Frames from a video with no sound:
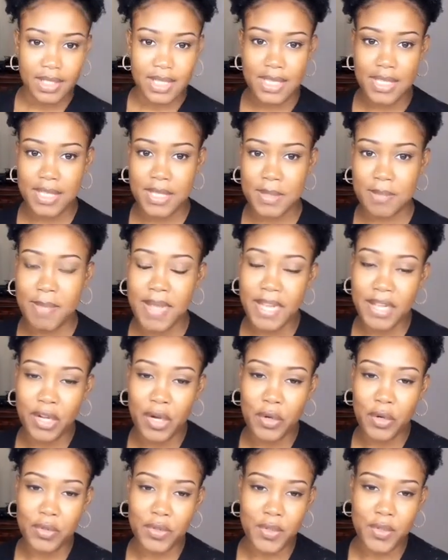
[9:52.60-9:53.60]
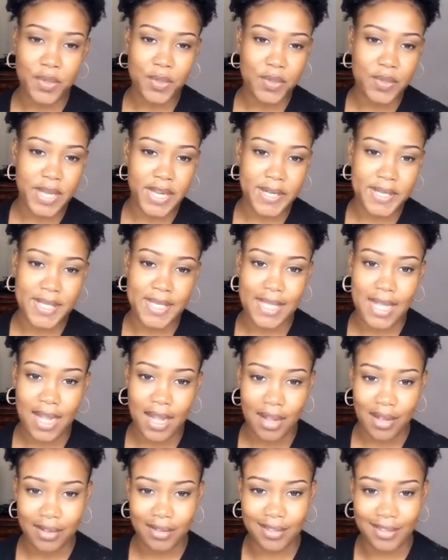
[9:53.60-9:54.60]
This is my go-to
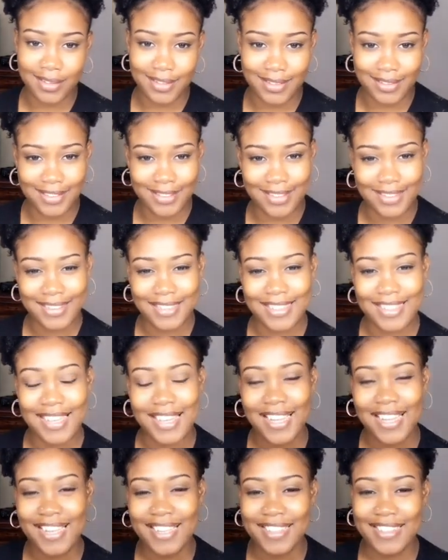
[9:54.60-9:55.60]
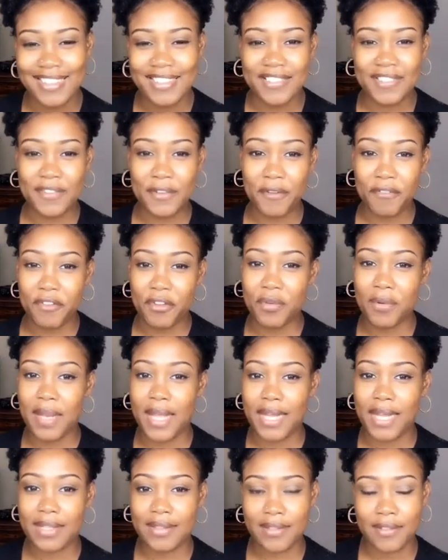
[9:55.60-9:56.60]
hairstyle. So if you
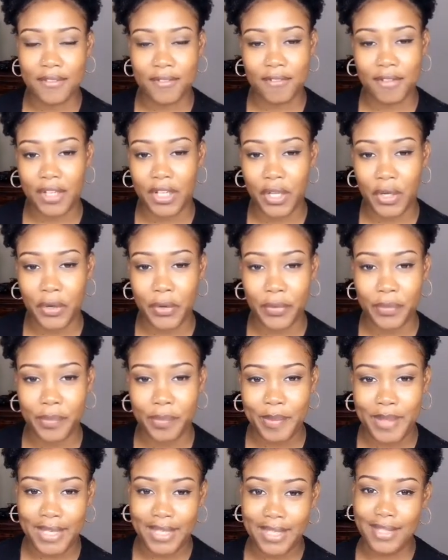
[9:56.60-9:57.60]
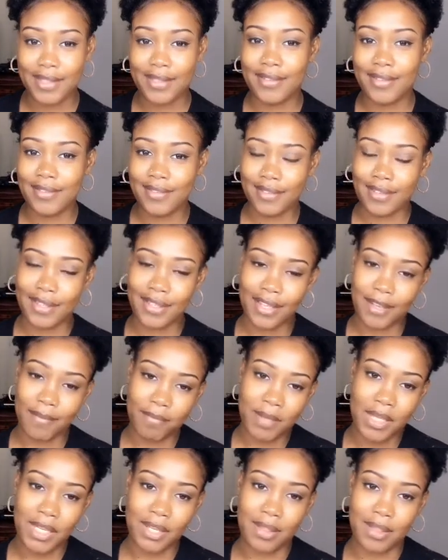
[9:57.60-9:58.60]
like this video, please give
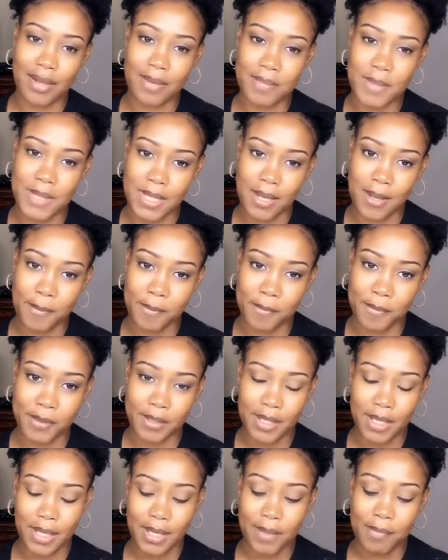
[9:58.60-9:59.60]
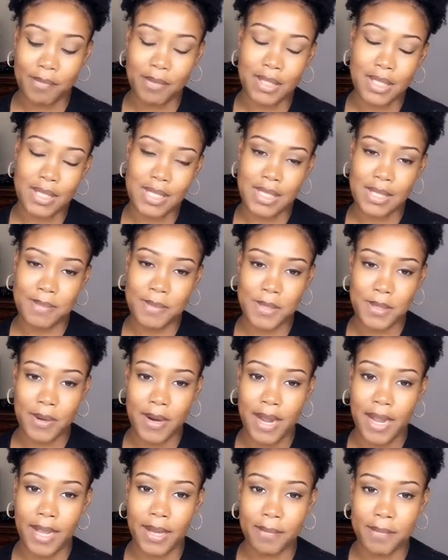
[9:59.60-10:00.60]
me a thumbs up. Please
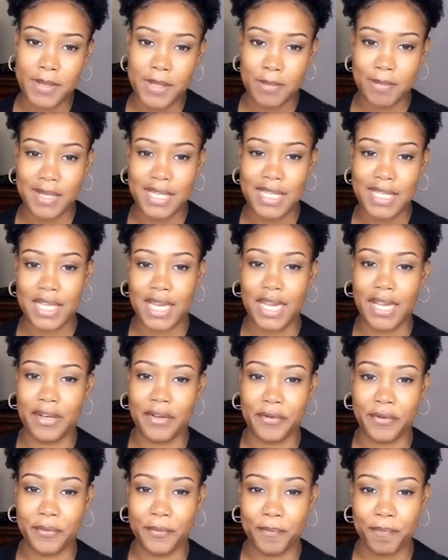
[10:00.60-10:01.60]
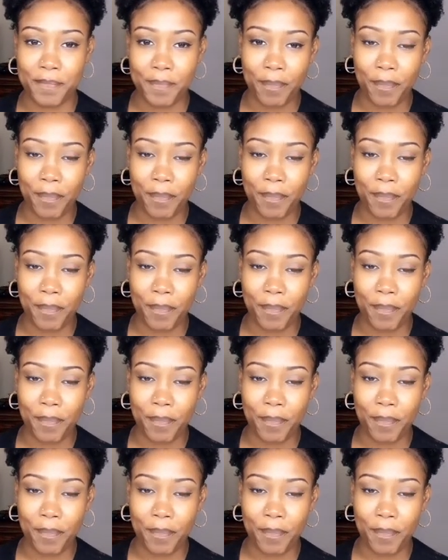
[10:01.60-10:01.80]
subscribe to my channel.